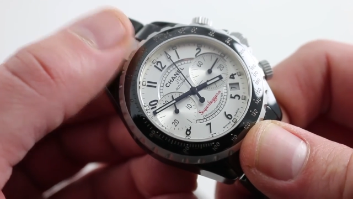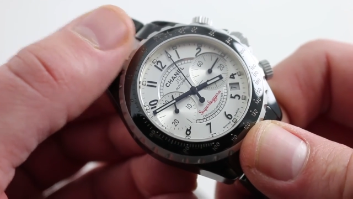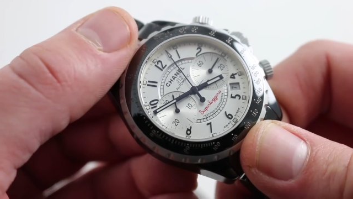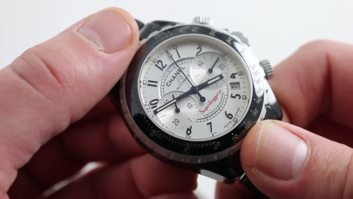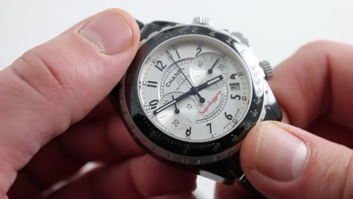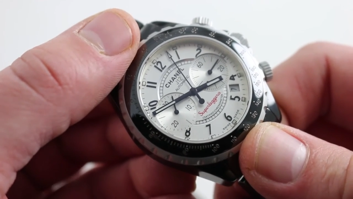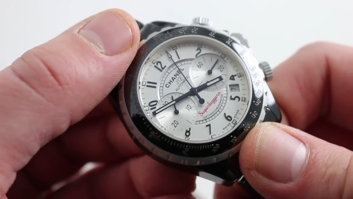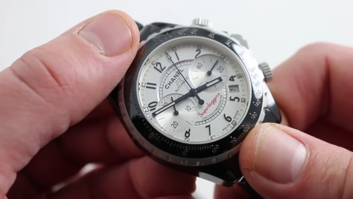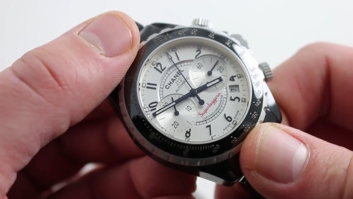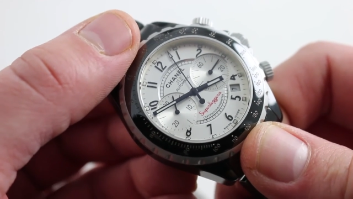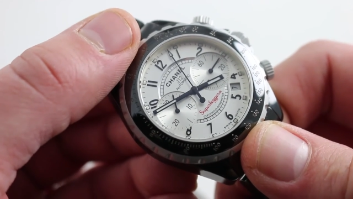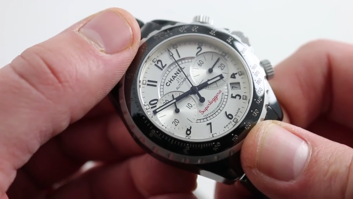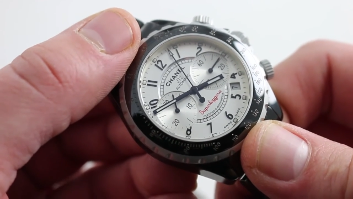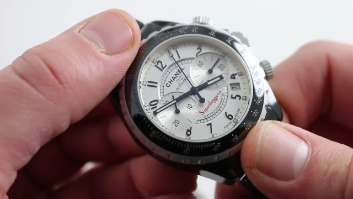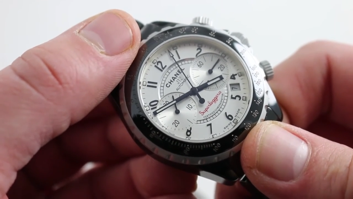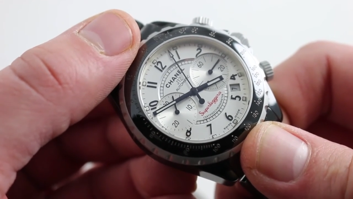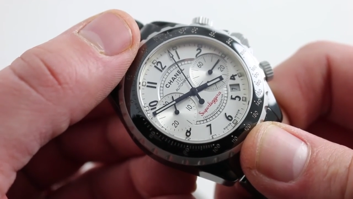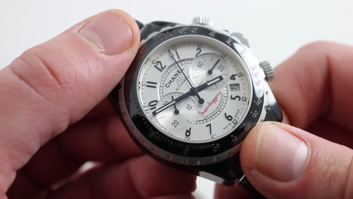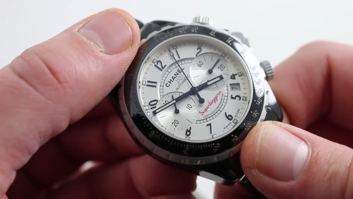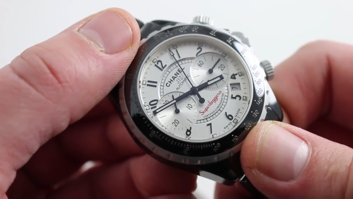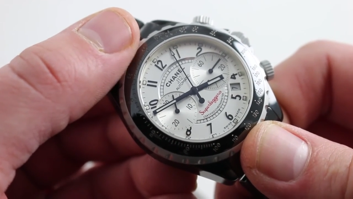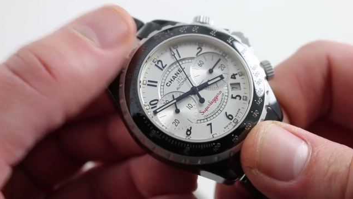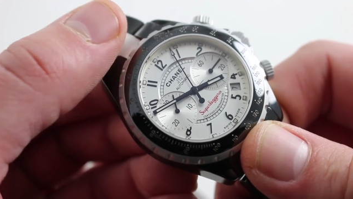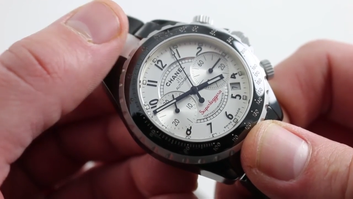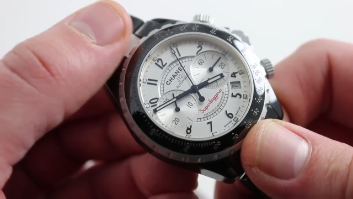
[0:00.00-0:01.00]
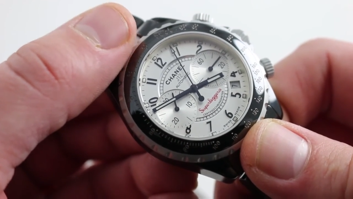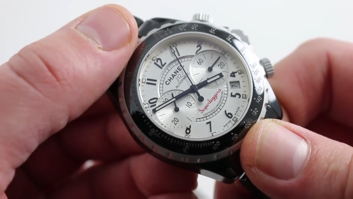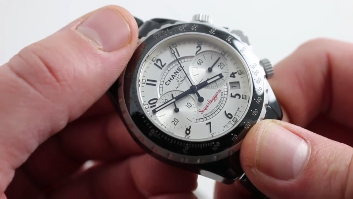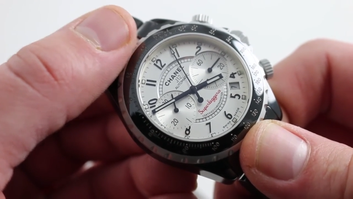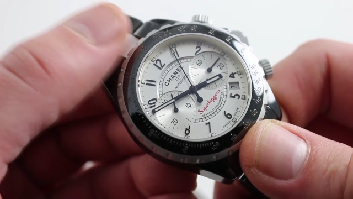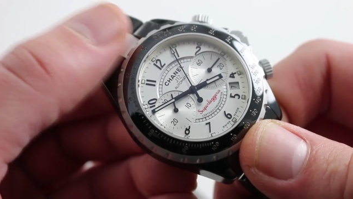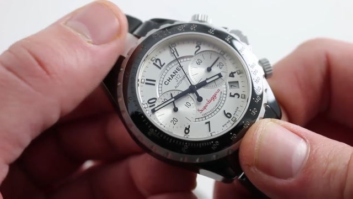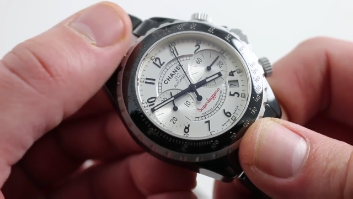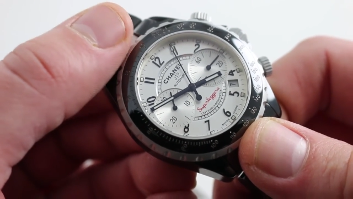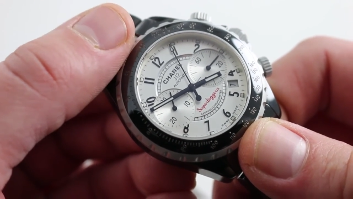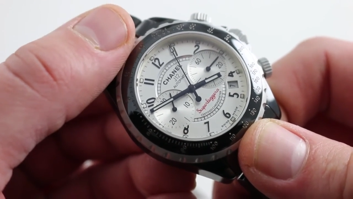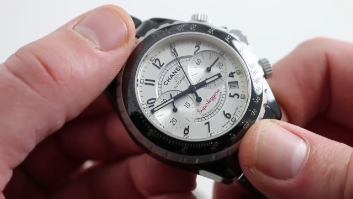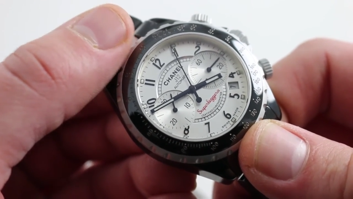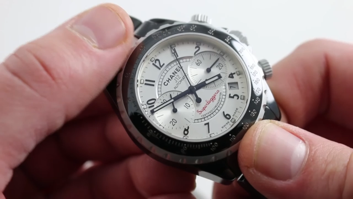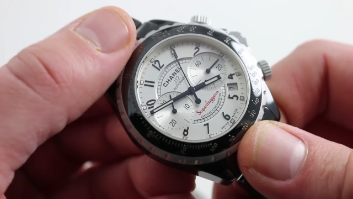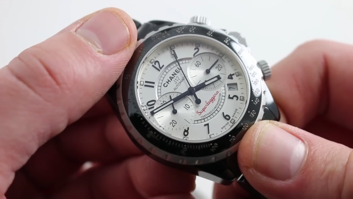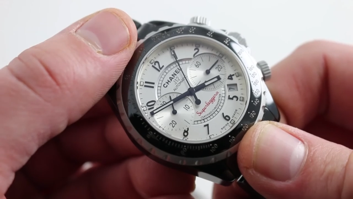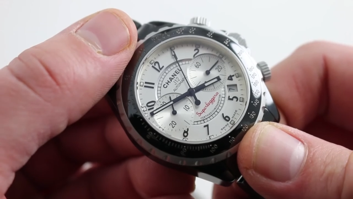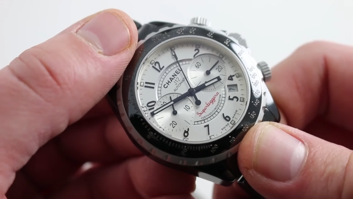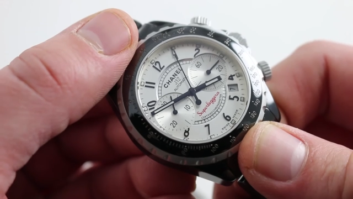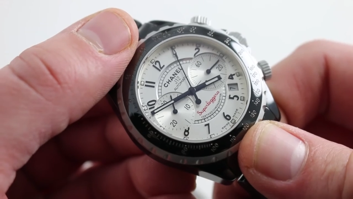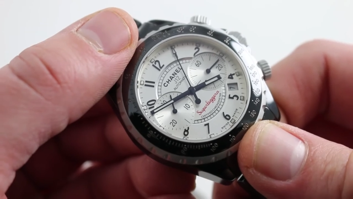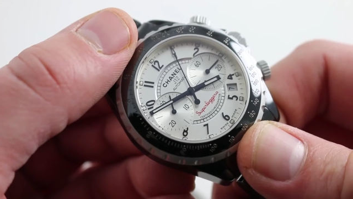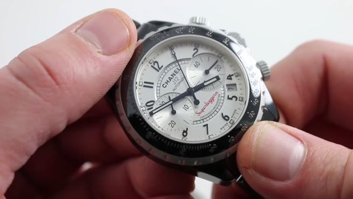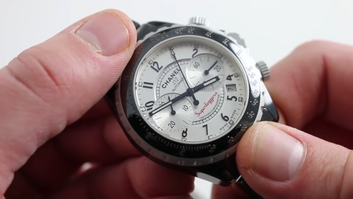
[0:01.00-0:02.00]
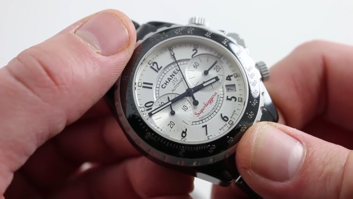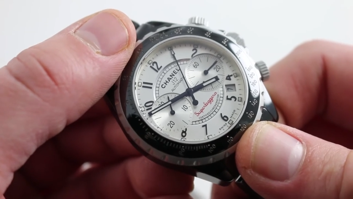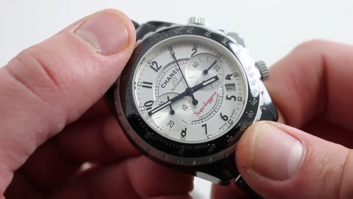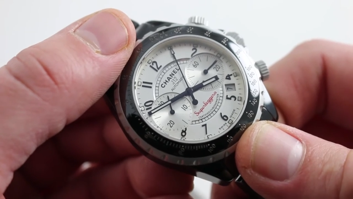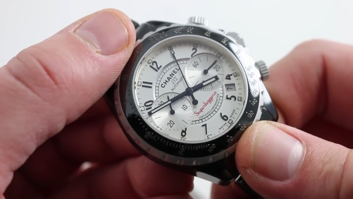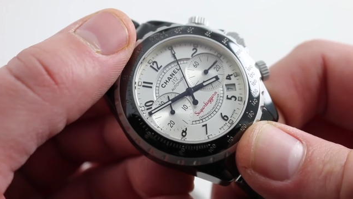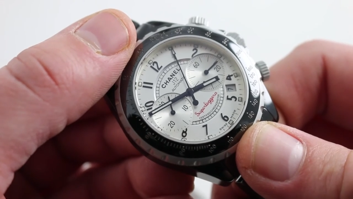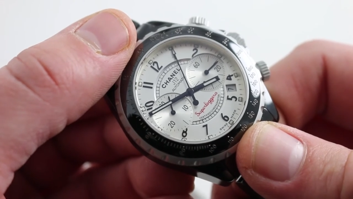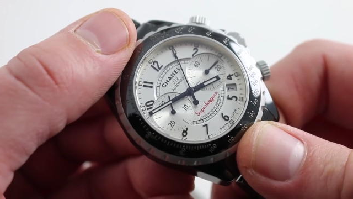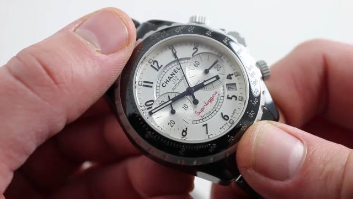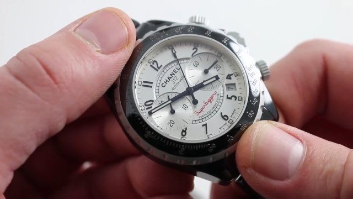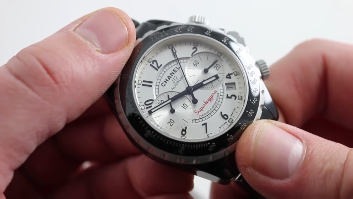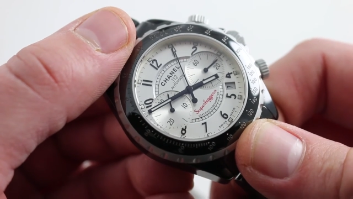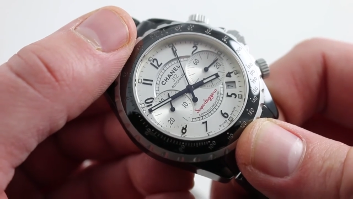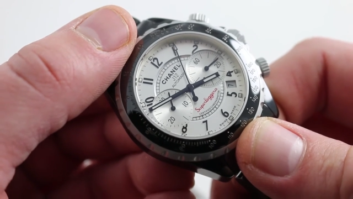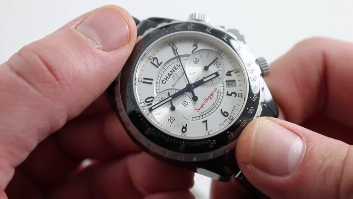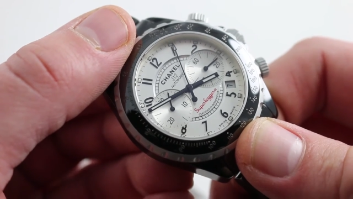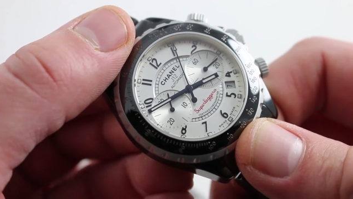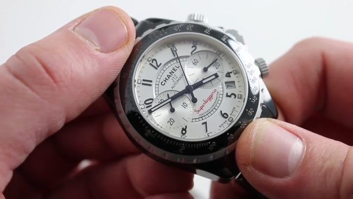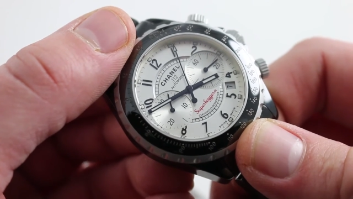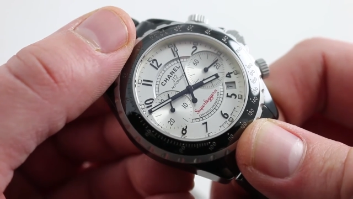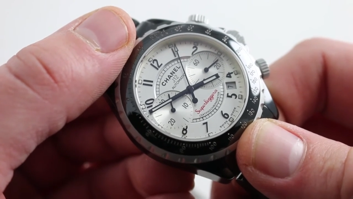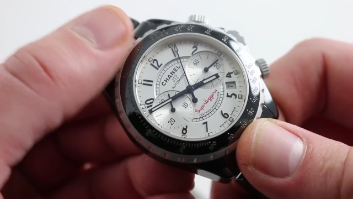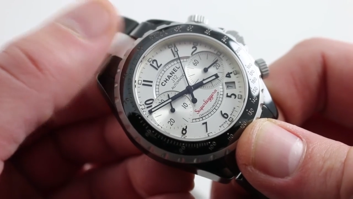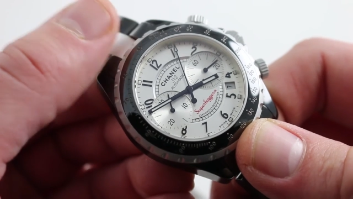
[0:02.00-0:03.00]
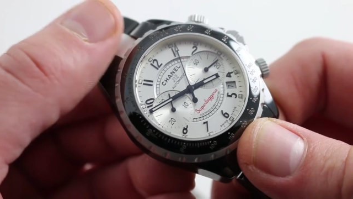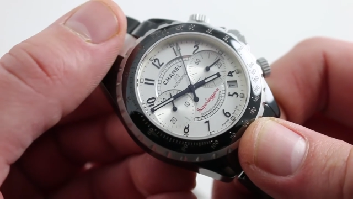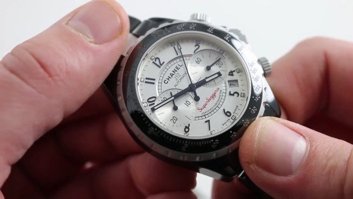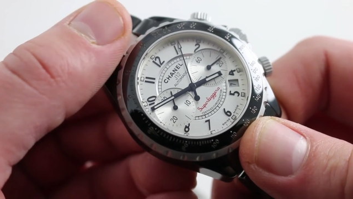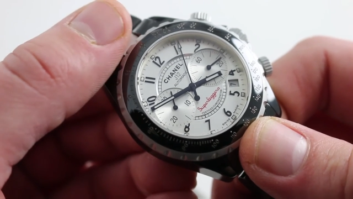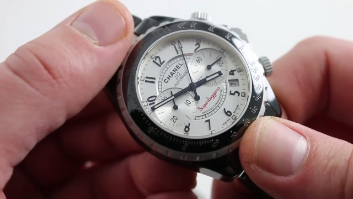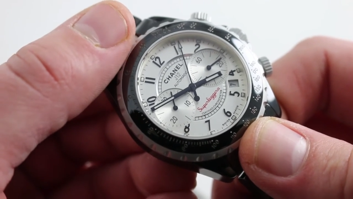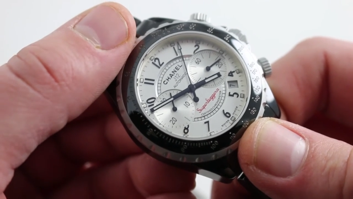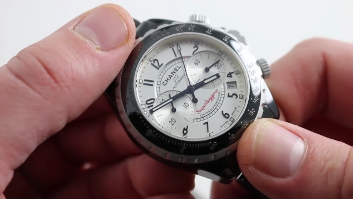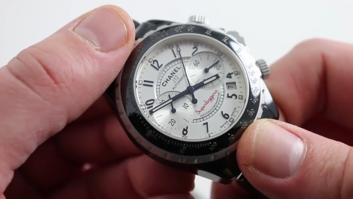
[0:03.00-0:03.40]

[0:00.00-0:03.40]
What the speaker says: Nobody's mouth can be seen.